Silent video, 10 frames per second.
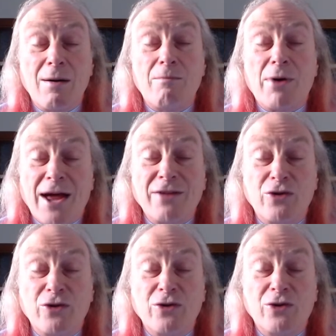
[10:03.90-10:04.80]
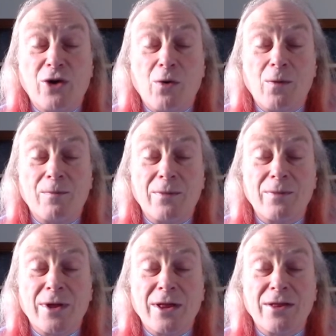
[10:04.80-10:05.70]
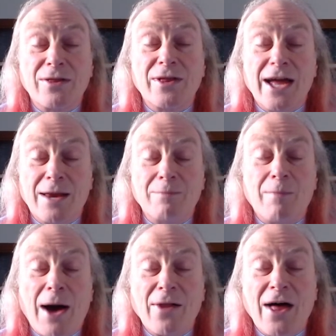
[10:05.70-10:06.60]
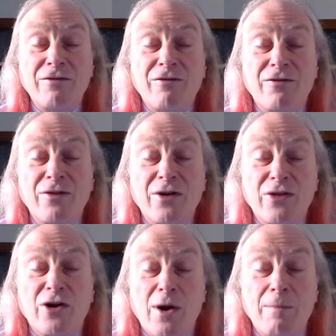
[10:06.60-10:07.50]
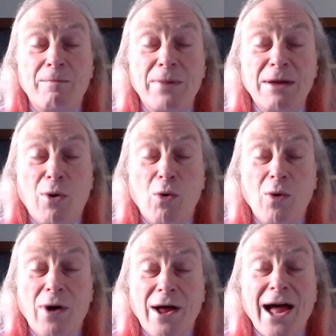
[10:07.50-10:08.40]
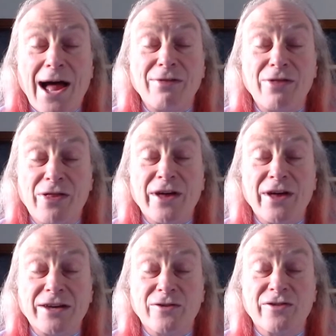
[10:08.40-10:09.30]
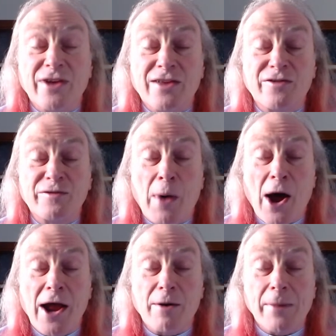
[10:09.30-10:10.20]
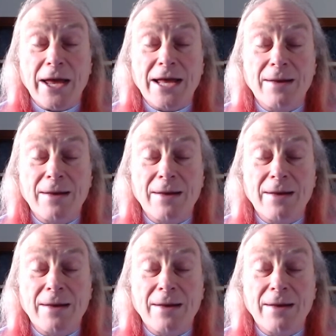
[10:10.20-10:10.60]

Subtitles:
But I do know that in my life there are people and things that inspire me.